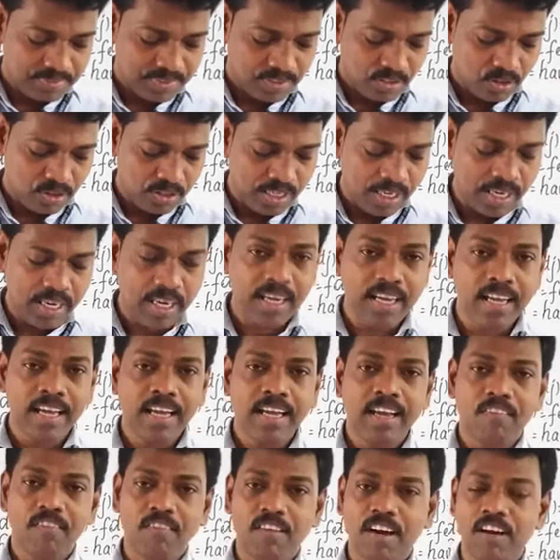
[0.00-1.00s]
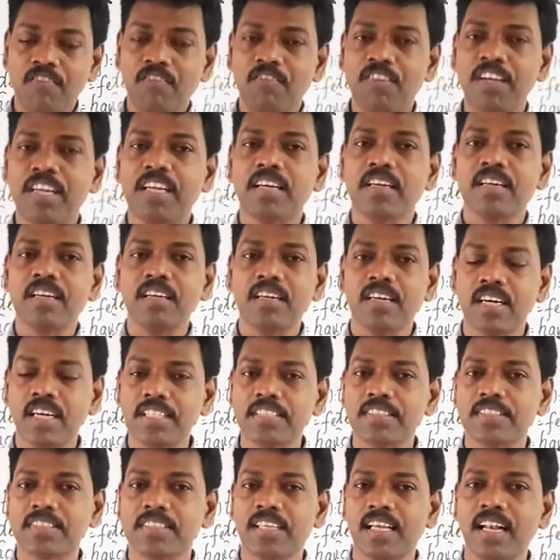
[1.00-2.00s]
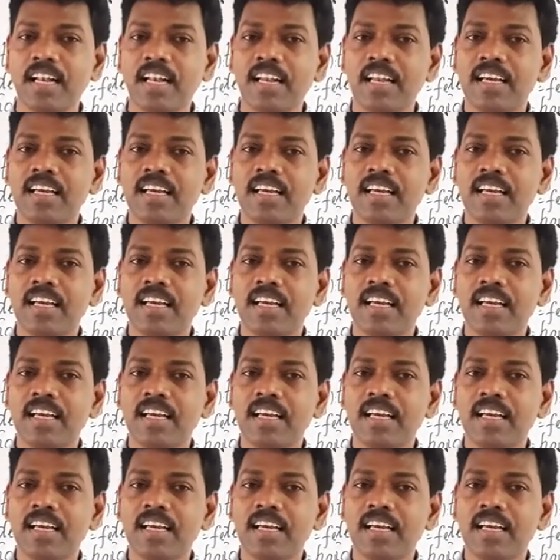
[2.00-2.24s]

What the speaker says: Okay, 1 week rehearsal,